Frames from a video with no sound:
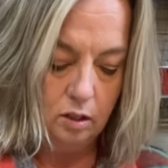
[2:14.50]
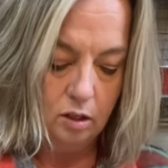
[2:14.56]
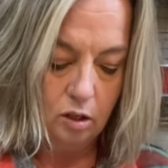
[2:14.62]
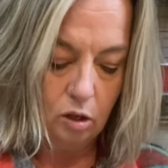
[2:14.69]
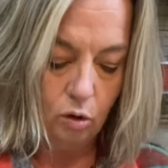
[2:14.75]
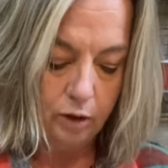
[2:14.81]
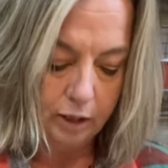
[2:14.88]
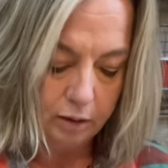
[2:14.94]

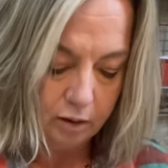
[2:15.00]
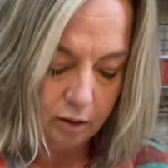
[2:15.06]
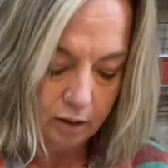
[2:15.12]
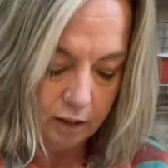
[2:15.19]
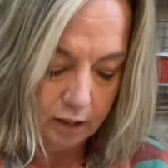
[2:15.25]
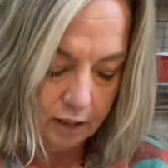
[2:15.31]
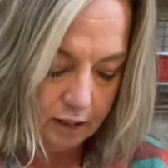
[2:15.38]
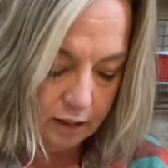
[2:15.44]
going
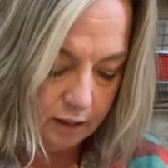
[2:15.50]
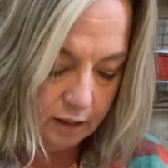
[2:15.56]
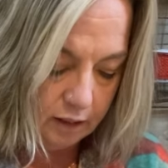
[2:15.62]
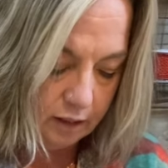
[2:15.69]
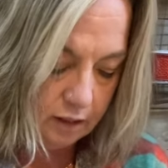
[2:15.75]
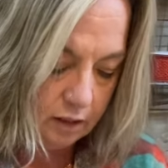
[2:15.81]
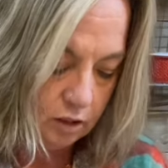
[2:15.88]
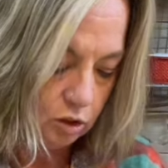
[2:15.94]

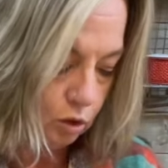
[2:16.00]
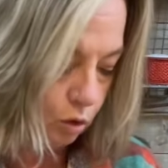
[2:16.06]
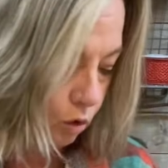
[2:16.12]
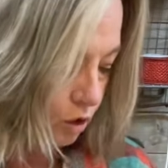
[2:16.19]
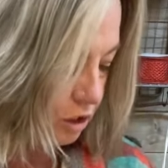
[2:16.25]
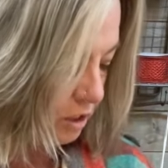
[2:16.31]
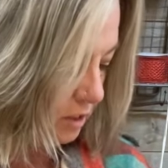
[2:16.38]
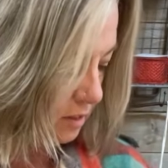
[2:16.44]

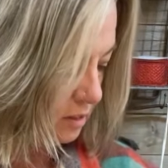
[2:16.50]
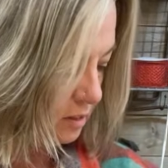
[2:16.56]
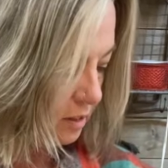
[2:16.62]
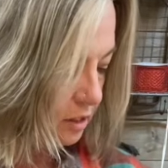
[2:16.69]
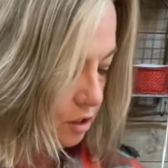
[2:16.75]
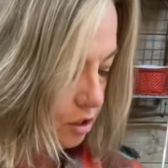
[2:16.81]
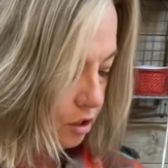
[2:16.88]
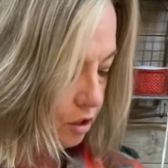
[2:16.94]
towards the
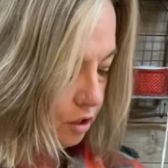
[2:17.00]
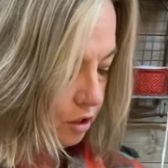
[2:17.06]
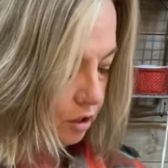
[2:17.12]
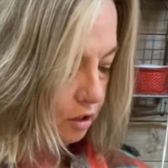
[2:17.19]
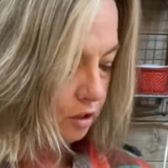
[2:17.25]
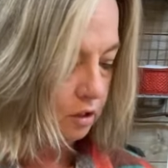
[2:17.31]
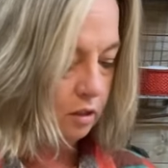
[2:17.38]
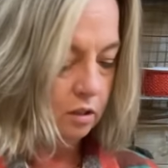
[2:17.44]

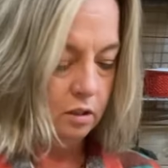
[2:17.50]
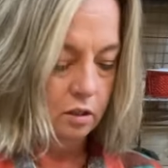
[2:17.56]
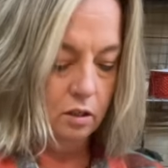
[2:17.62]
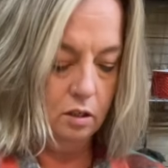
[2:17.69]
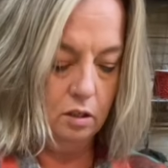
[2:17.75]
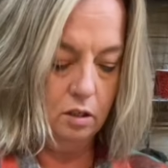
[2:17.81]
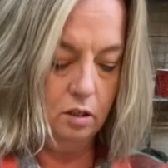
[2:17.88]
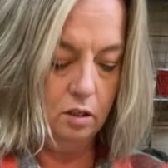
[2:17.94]
center.
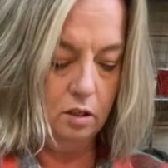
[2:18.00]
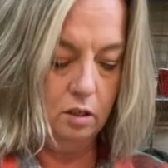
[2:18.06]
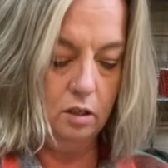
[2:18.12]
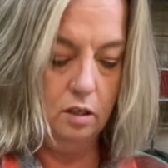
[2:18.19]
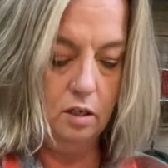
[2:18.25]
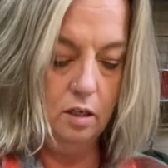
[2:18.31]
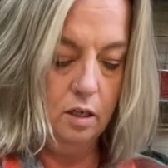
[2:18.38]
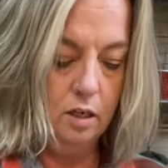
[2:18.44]

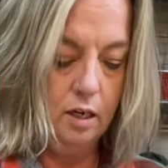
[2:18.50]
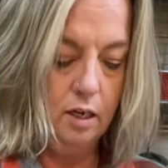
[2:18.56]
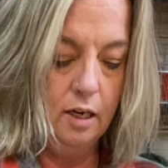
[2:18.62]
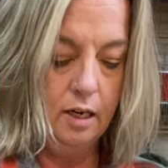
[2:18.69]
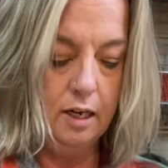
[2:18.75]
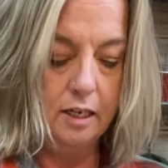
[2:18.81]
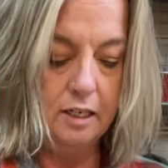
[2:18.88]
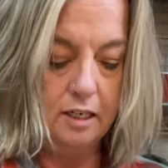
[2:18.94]

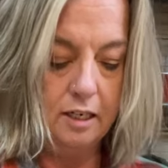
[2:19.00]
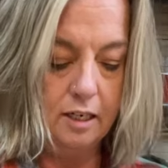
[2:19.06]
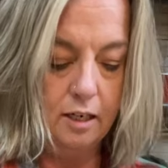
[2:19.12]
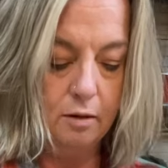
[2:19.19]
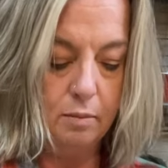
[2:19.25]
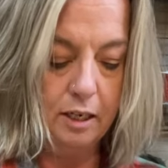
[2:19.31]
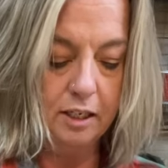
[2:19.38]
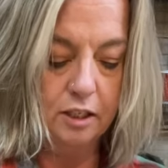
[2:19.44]

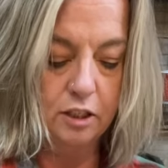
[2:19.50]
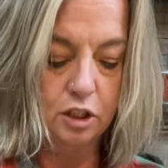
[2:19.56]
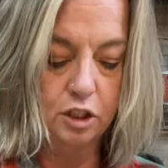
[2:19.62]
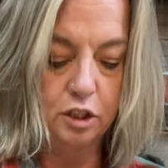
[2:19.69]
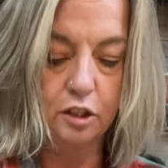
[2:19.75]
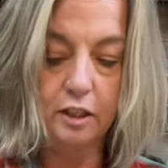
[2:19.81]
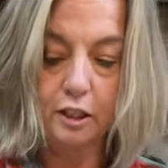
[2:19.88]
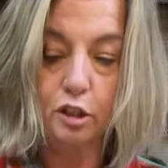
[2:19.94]
Again, making
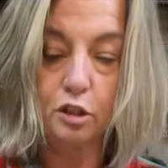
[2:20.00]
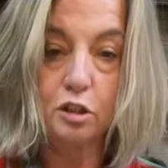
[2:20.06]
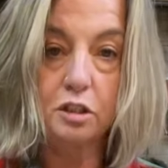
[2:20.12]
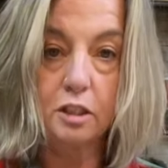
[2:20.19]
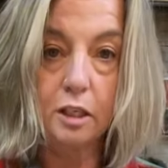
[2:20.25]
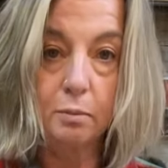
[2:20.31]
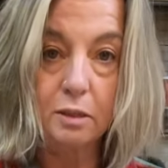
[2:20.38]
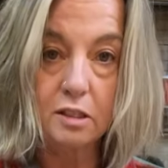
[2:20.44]
sure that your
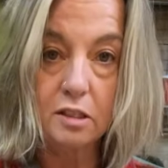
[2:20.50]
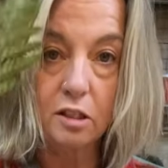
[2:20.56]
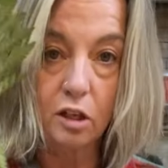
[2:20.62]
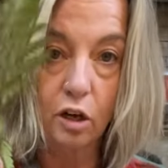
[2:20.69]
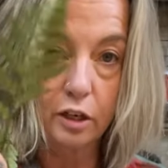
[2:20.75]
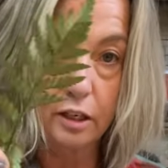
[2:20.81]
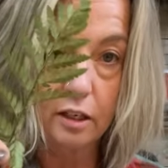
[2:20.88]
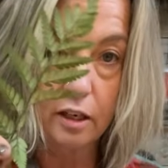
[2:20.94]
stem is
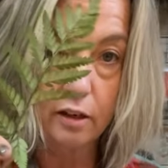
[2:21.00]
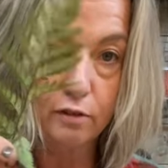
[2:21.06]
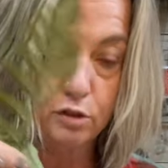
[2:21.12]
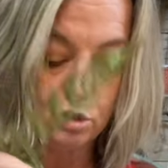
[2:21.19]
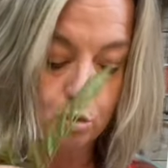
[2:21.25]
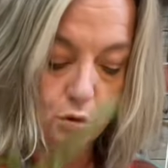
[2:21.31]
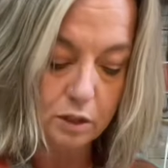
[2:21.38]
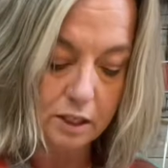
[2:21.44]
long enough
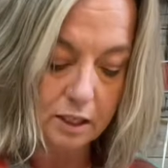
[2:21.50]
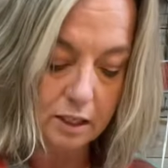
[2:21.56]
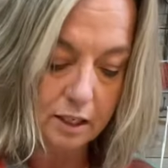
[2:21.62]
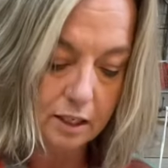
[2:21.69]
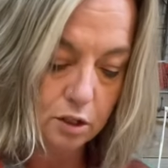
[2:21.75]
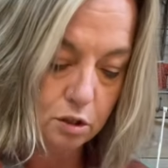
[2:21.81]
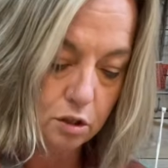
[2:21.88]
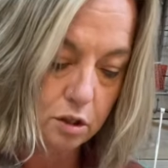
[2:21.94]
to get
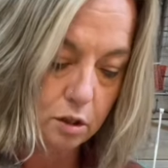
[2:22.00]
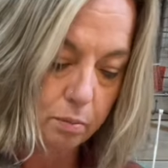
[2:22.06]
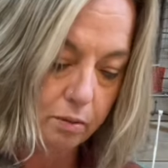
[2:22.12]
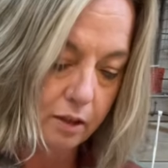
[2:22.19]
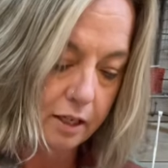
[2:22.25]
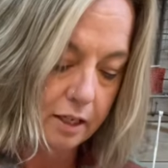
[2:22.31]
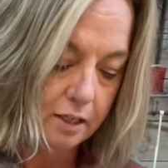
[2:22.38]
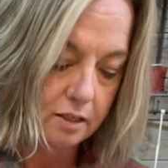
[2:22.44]
into the
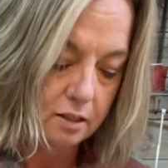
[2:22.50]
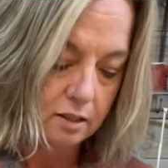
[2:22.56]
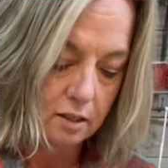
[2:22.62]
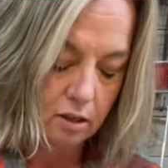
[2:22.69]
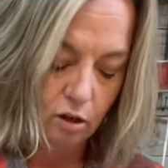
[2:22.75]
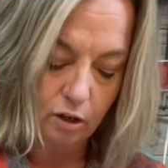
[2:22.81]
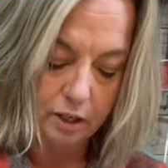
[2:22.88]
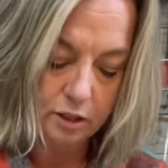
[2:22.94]
plant,
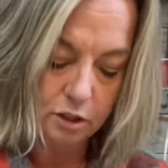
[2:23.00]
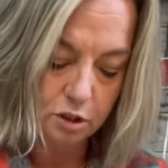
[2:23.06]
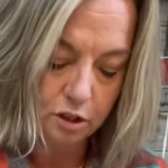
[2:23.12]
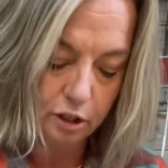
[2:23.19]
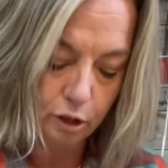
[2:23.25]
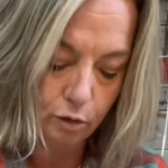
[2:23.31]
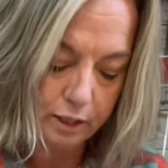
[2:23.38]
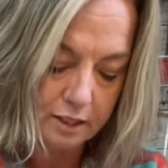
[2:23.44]
or into
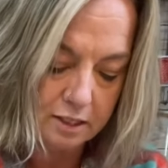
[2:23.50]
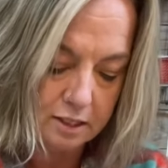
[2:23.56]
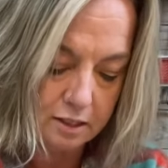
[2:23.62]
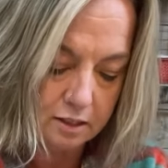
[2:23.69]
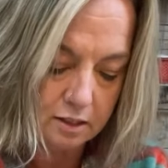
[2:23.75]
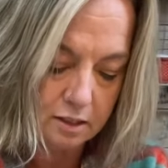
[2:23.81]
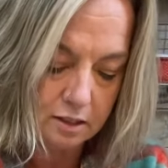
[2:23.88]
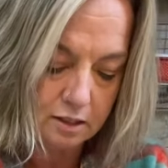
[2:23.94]
the oasis.